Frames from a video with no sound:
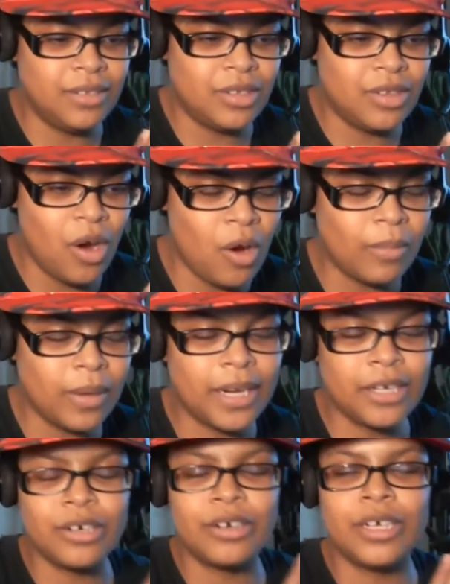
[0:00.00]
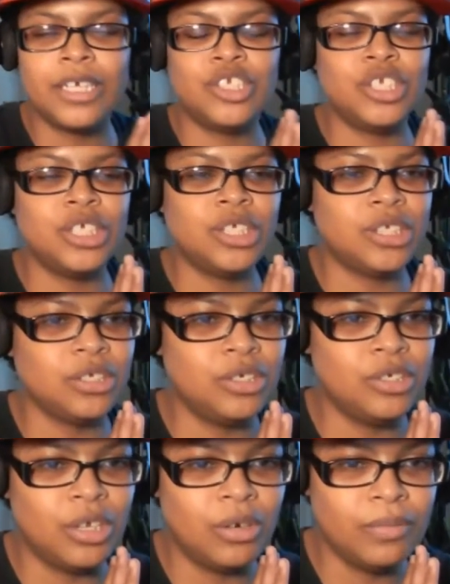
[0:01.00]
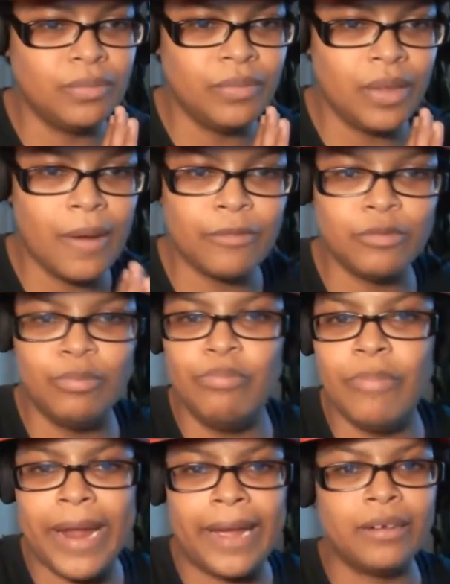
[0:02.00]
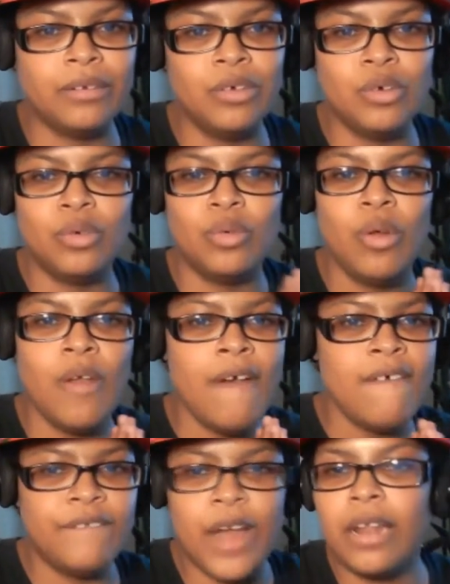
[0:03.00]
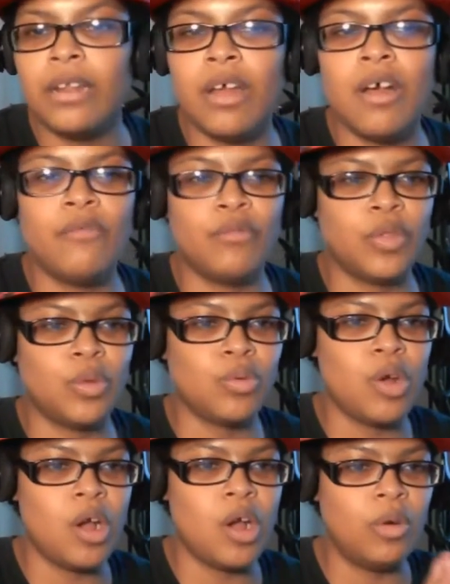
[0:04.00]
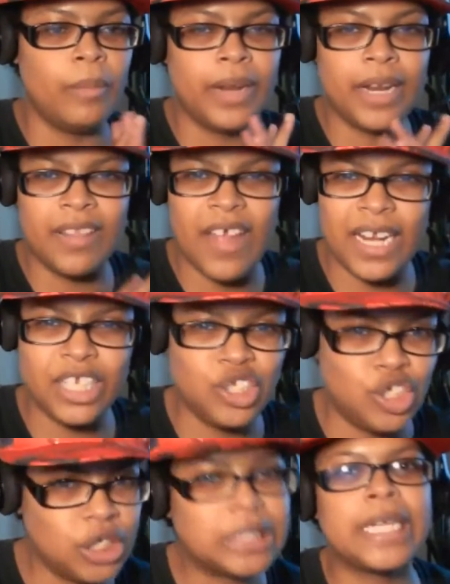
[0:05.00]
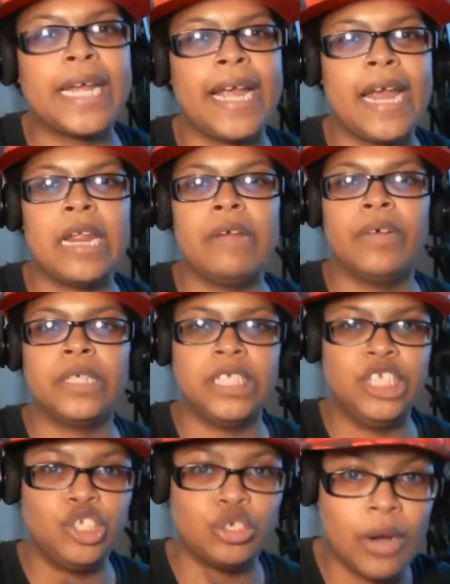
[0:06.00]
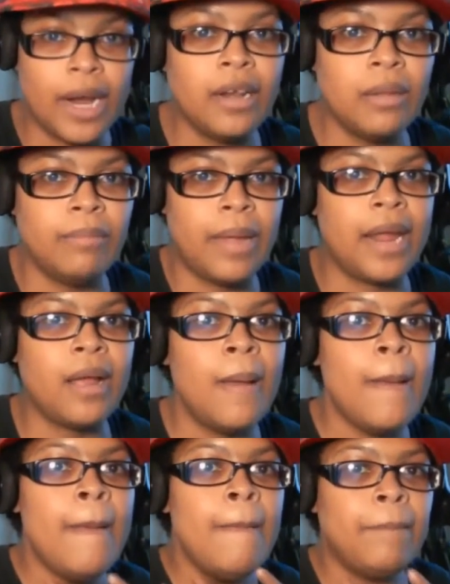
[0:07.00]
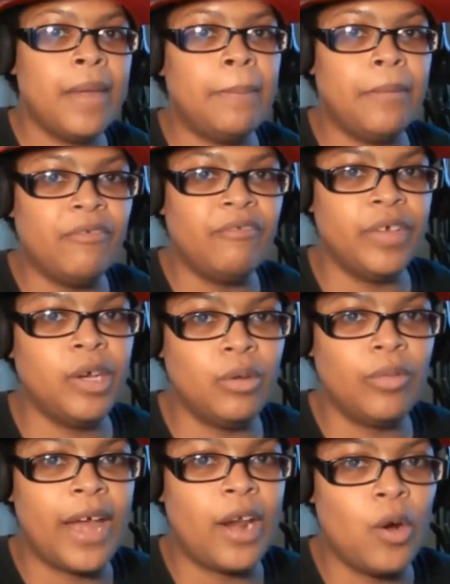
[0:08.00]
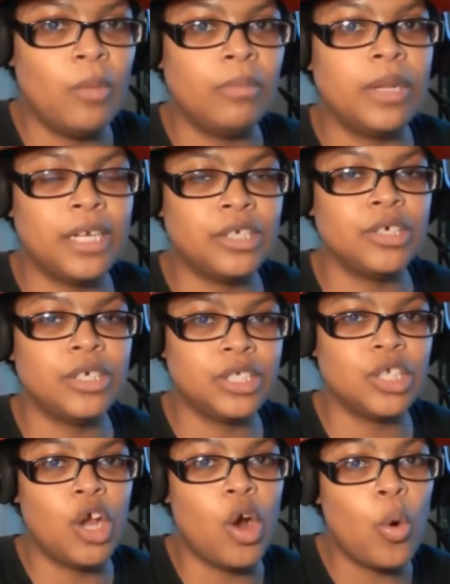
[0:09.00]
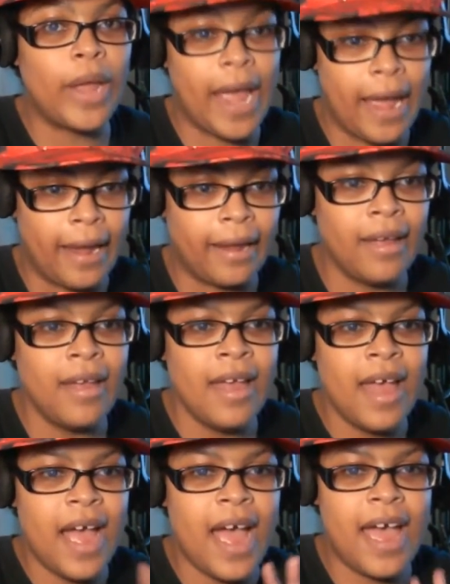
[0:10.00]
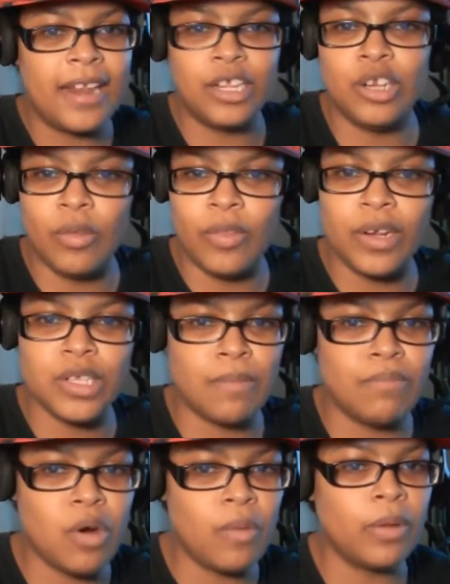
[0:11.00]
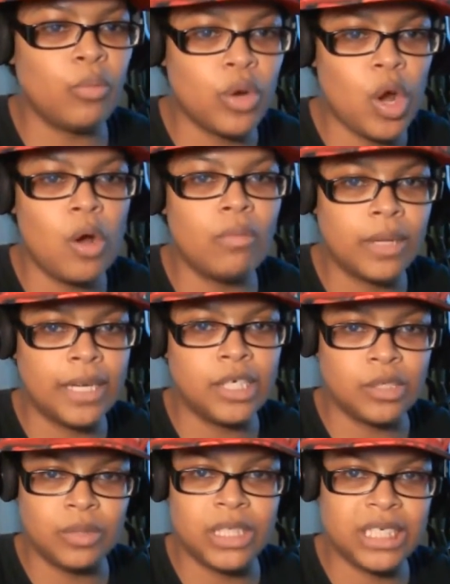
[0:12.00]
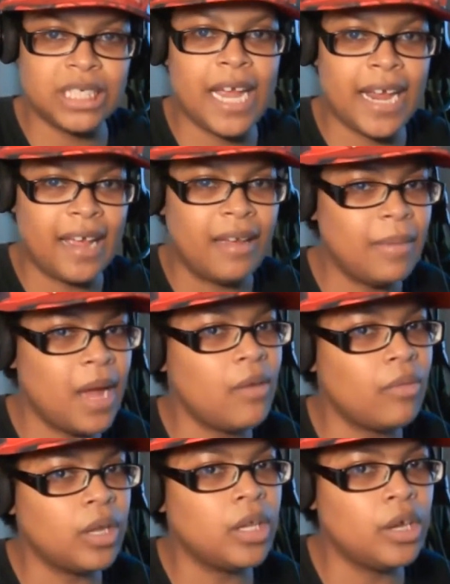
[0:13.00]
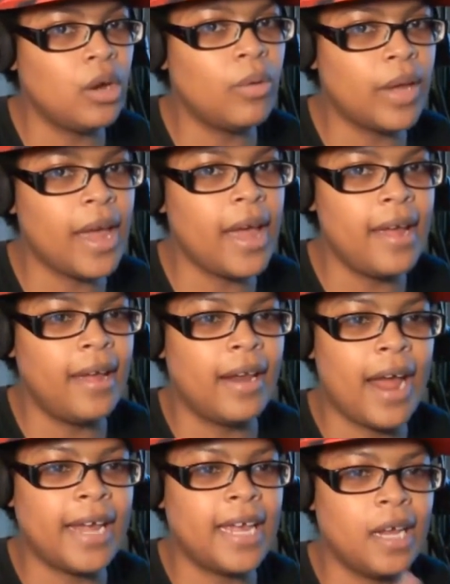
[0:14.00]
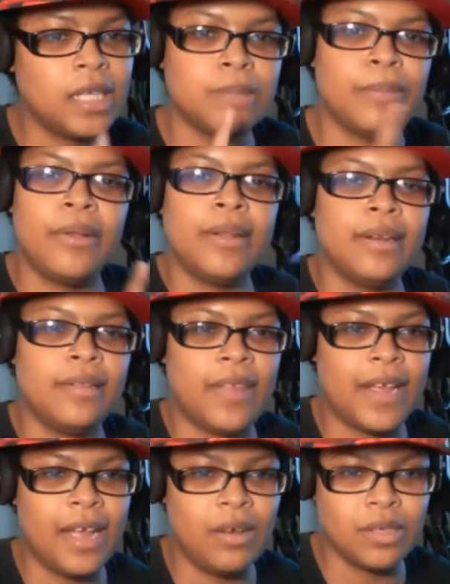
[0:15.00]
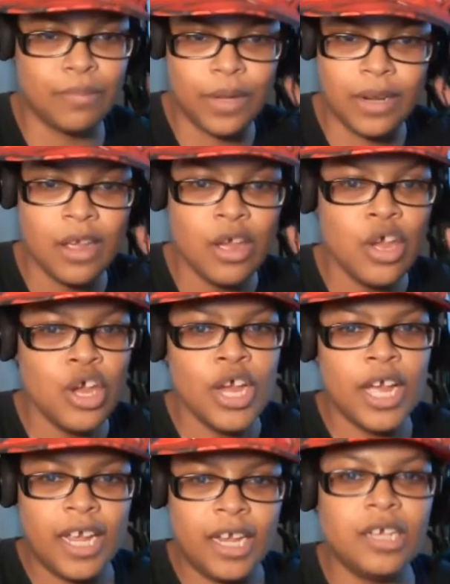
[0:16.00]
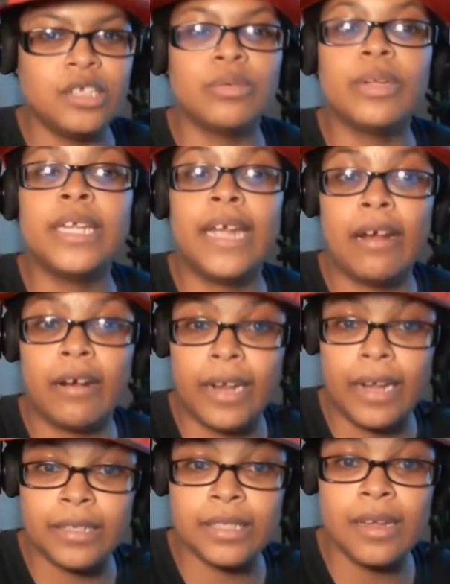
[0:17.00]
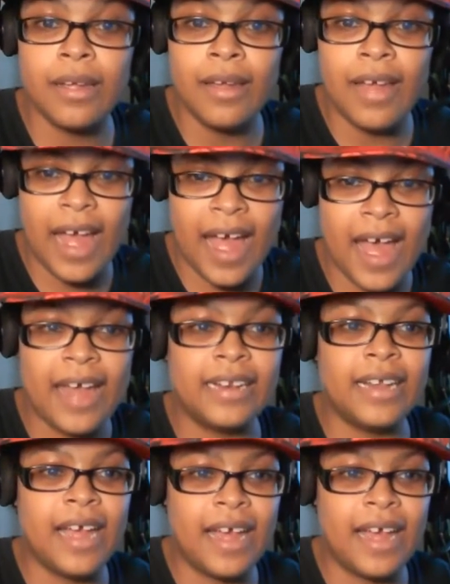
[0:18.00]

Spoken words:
Homelander is just, a man who fell in love with the wrong woman and that he's just like any of us and he's trying to make people feel that Homelander is okay. And there's a moment with Homelander when he's like, "Am I really okay?" And I can't spoil anything else, but he is really arrogant. And